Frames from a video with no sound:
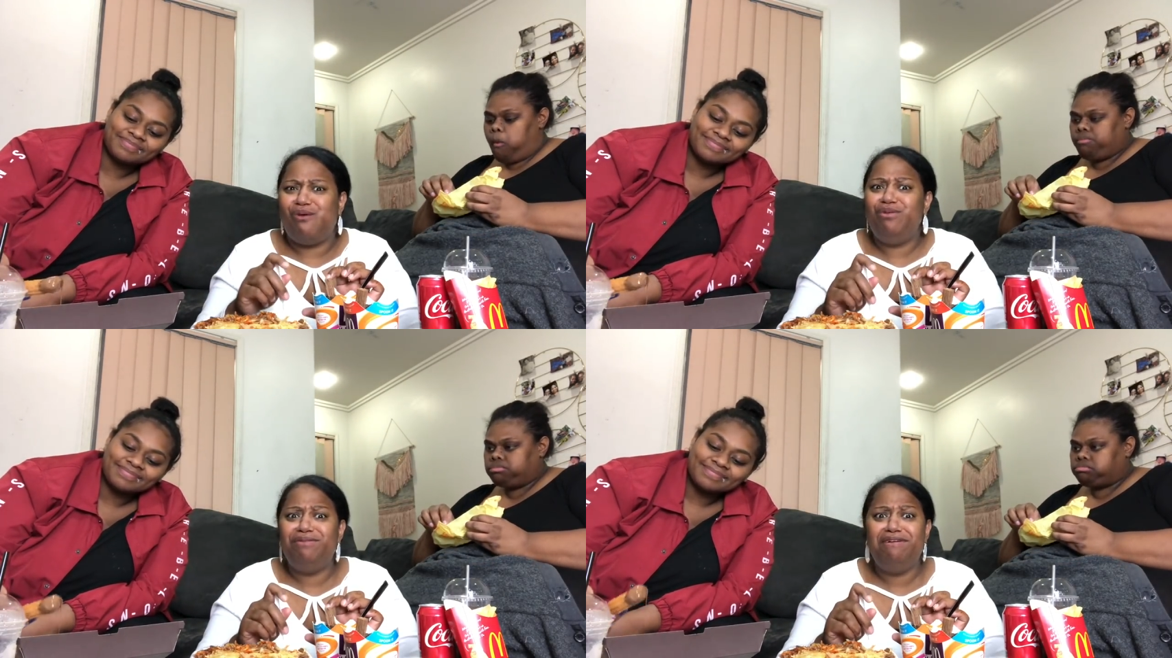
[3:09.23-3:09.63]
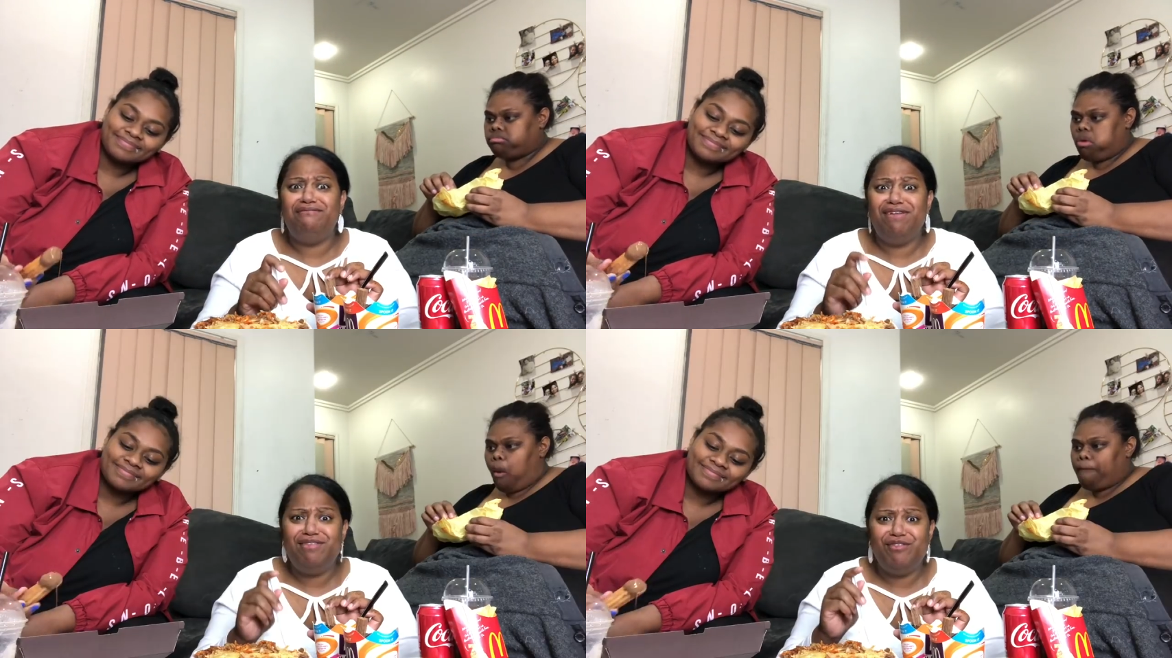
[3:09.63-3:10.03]
Speaker 1: We don't
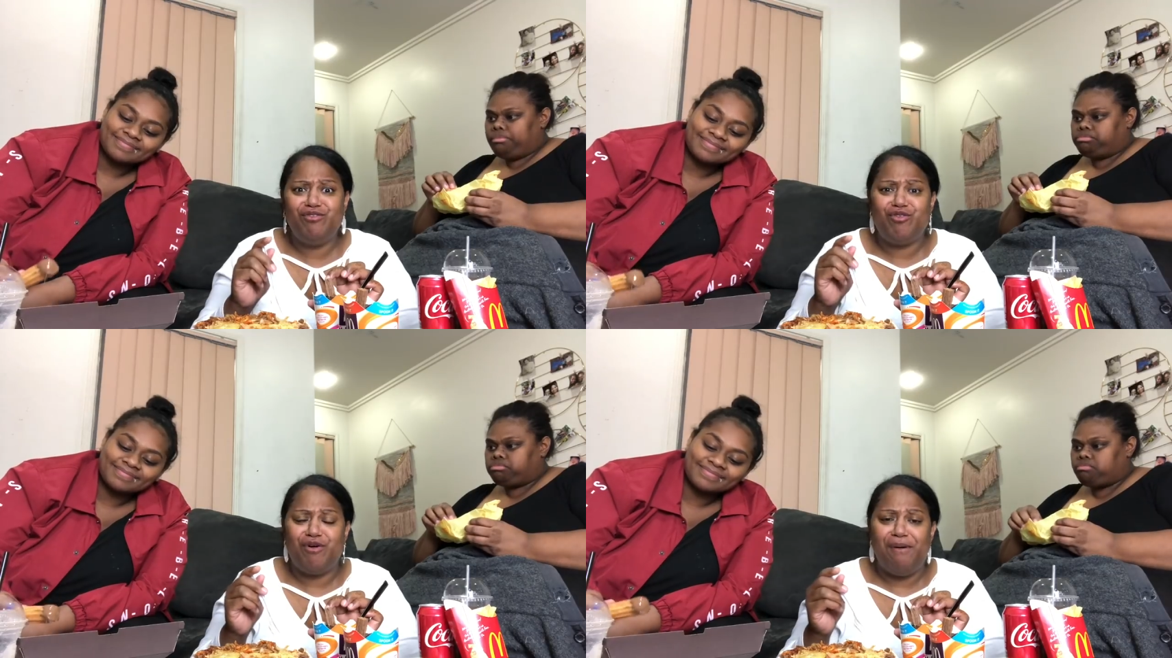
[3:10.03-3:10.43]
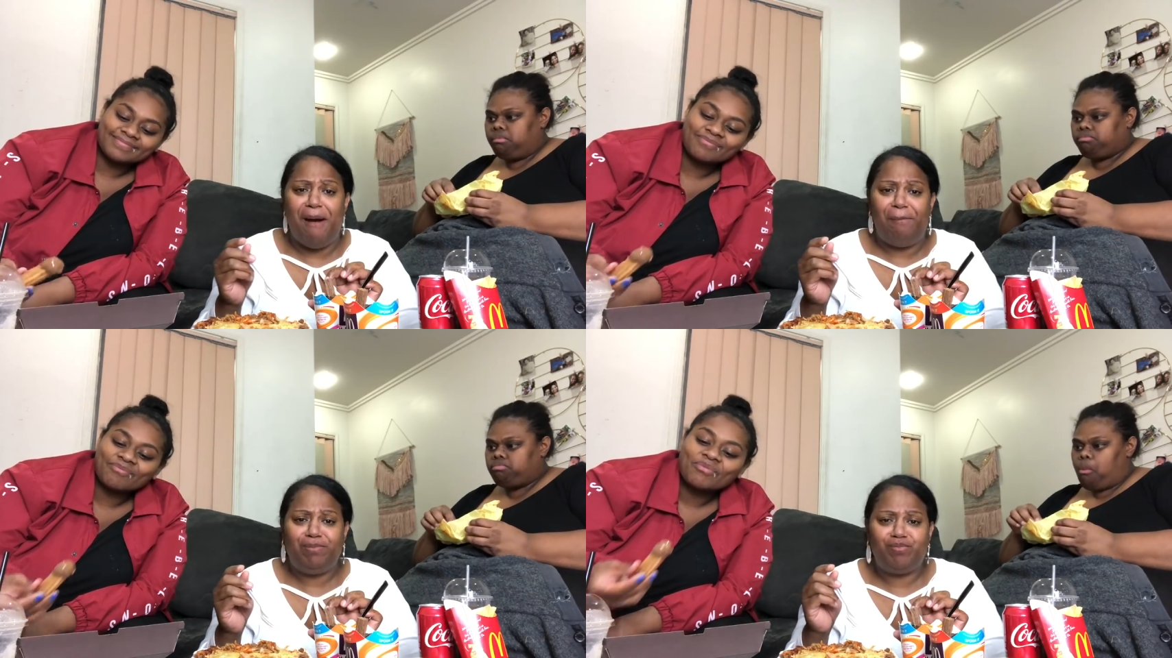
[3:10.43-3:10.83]
have anything to talk
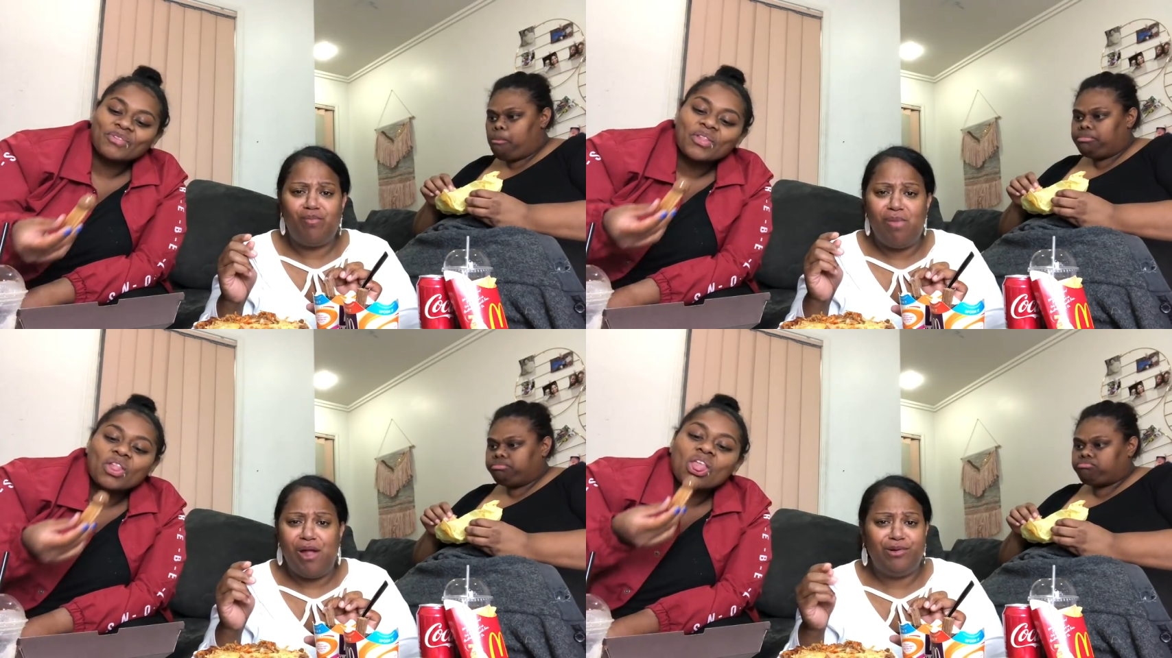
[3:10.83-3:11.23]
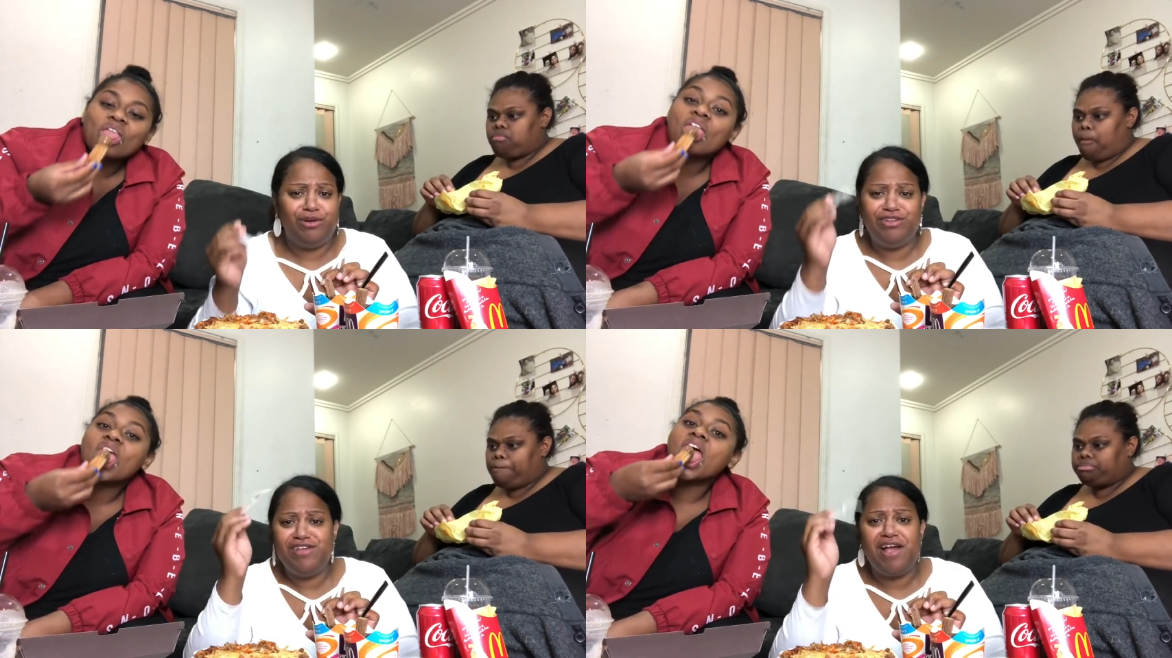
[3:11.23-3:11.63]
about.
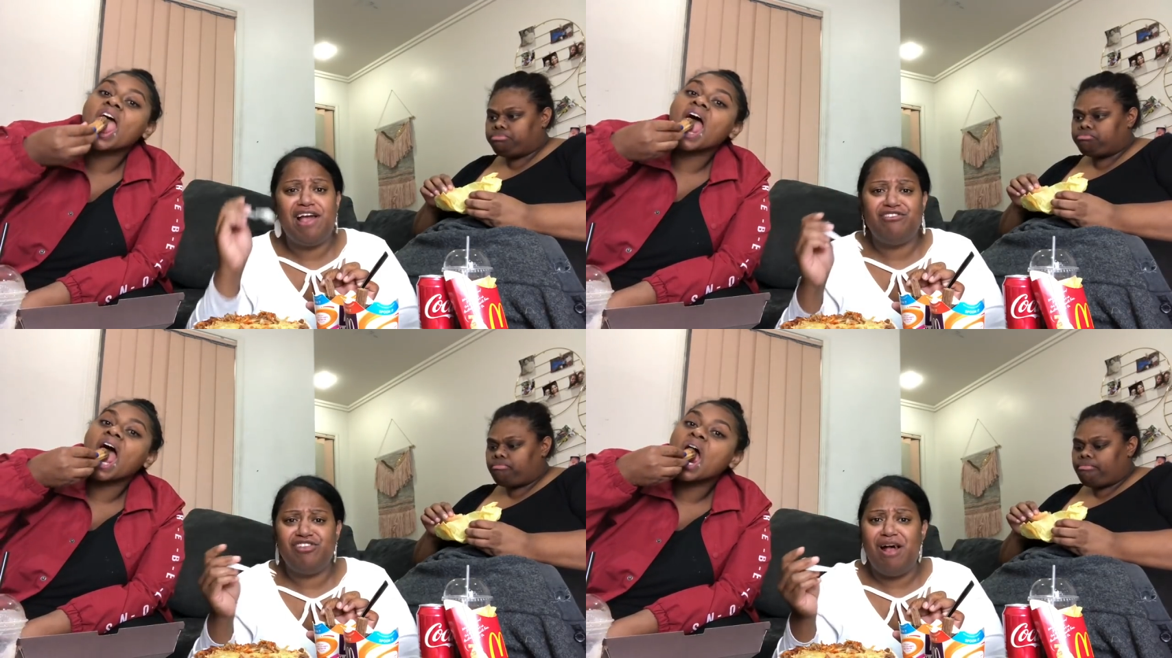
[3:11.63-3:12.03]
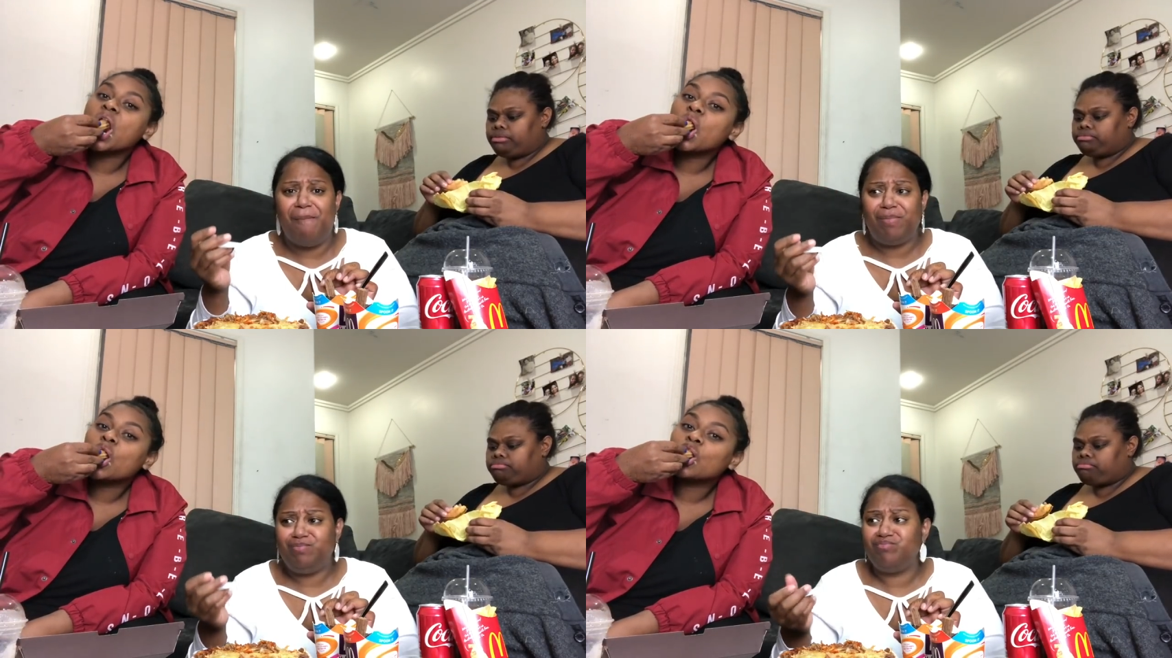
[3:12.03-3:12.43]
What is here catching
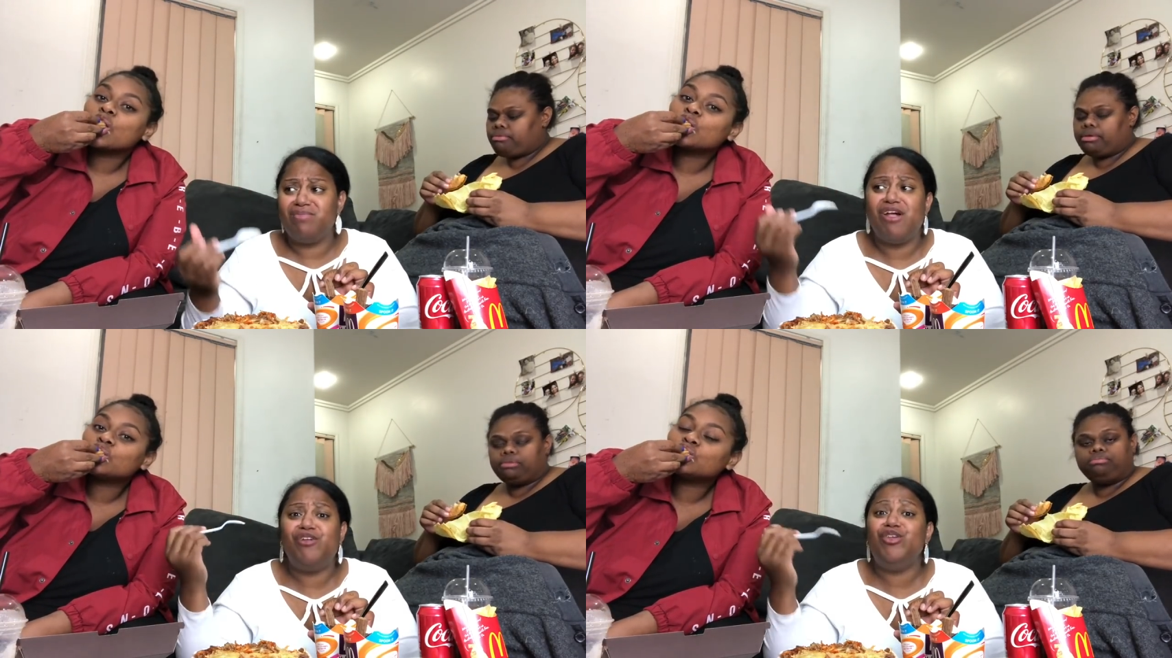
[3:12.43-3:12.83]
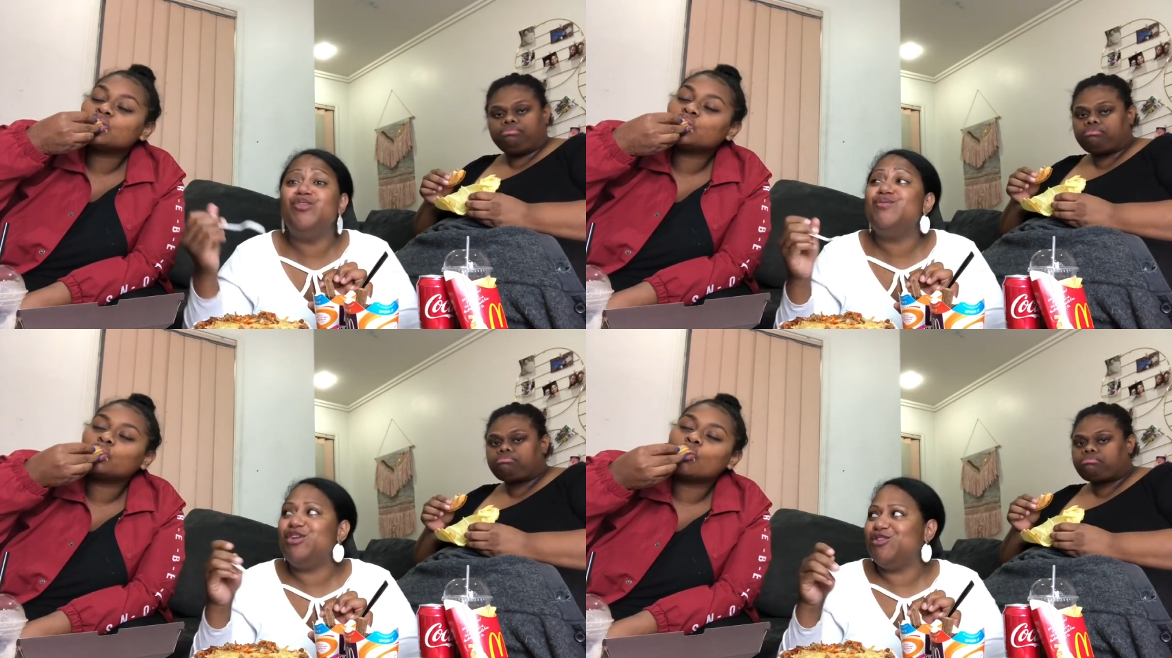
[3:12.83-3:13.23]
up?
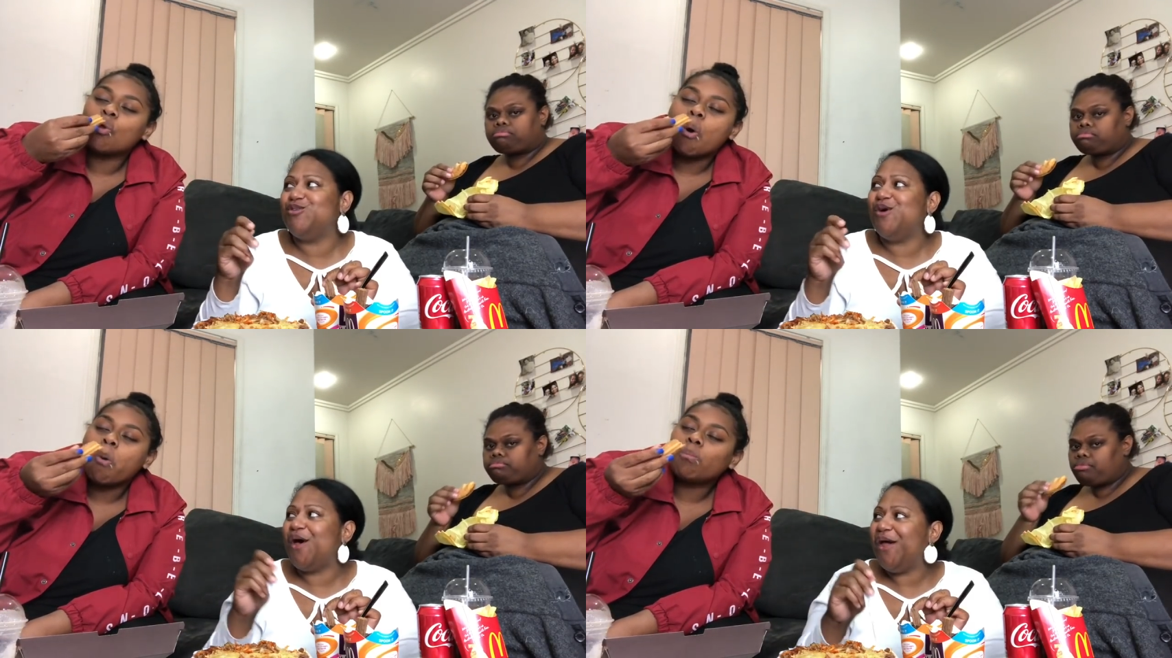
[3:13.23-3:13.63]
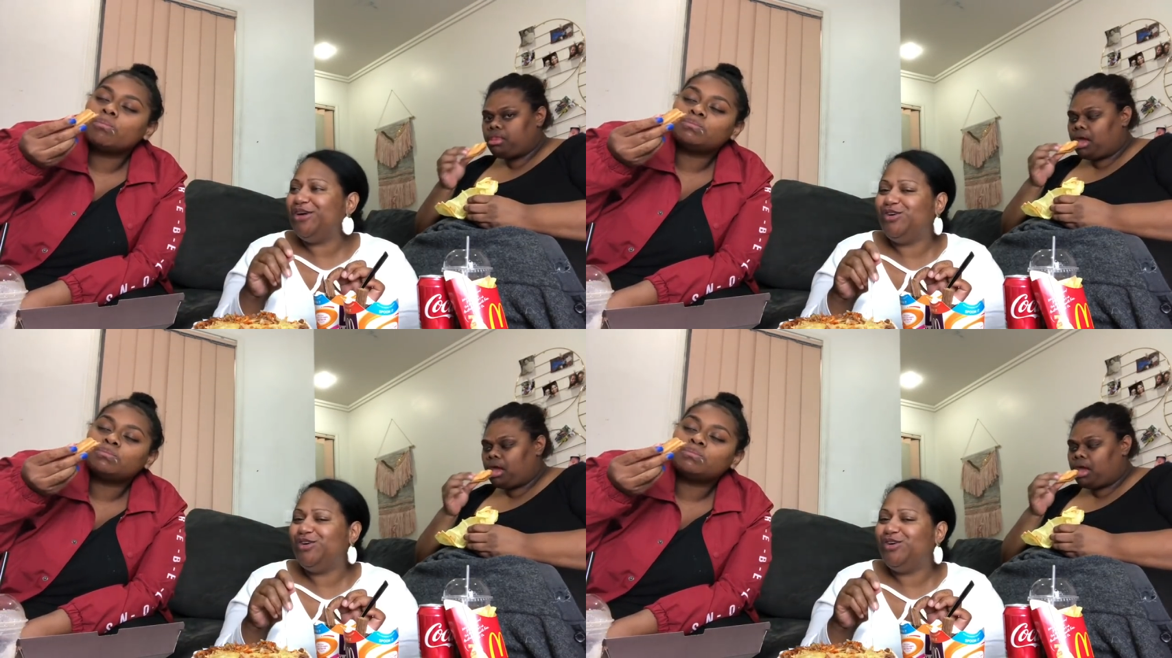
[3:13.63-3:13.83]
You want to talk.